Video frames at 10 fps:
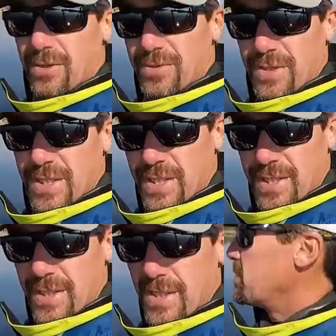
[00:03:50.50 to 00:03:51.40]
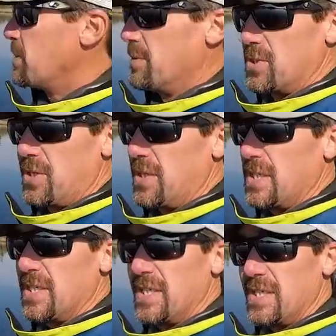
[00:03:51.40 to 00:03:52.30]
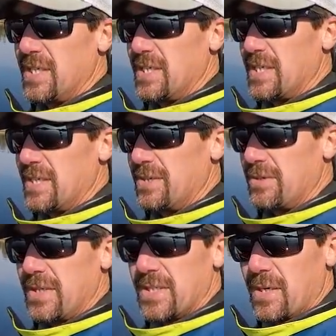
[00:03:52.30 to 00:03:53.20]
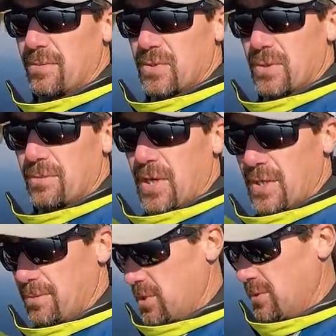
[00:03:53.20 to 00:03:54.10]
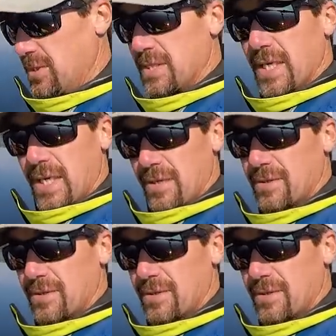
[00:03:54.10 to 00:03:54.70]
on their head. That's pretty much all I did, and literally saw them swim right up to it and take it.